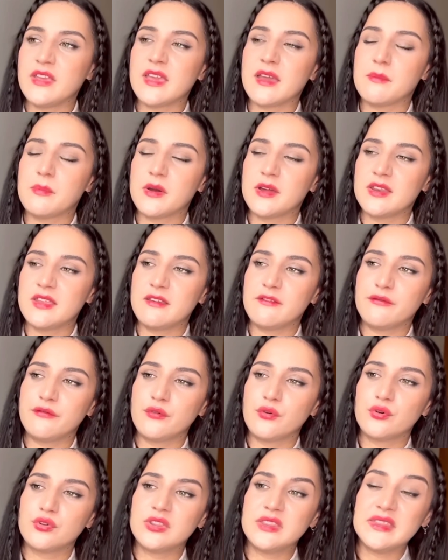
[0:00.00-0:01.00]
I bought it
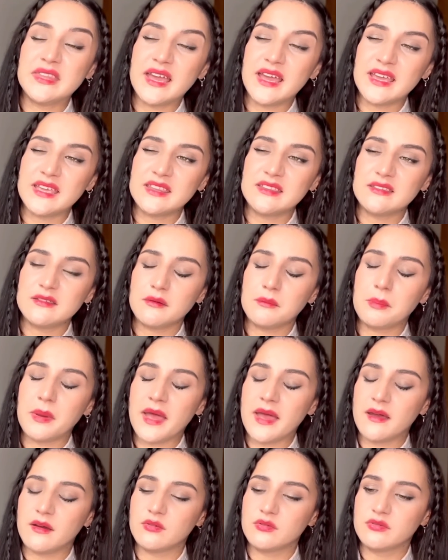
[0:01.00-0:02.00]
for
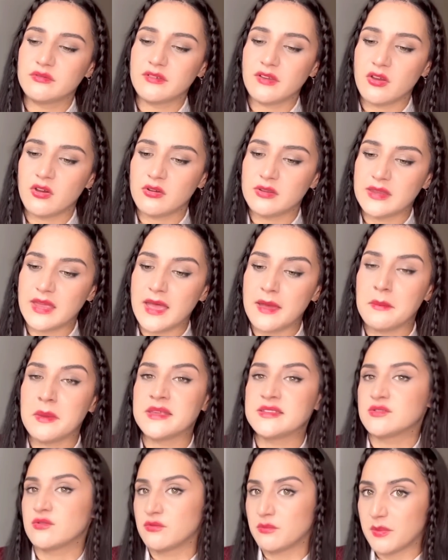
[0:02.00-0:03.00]
£9 on
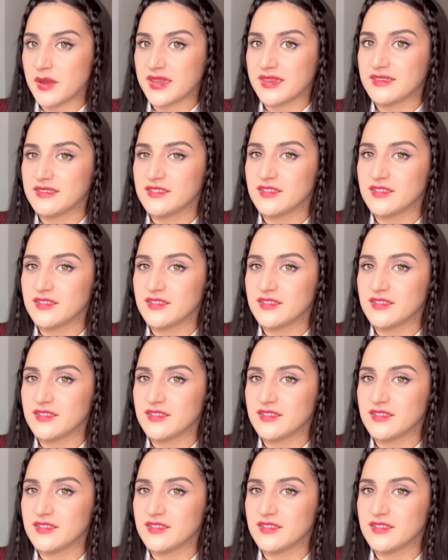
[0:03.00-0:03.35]
Amazon back in the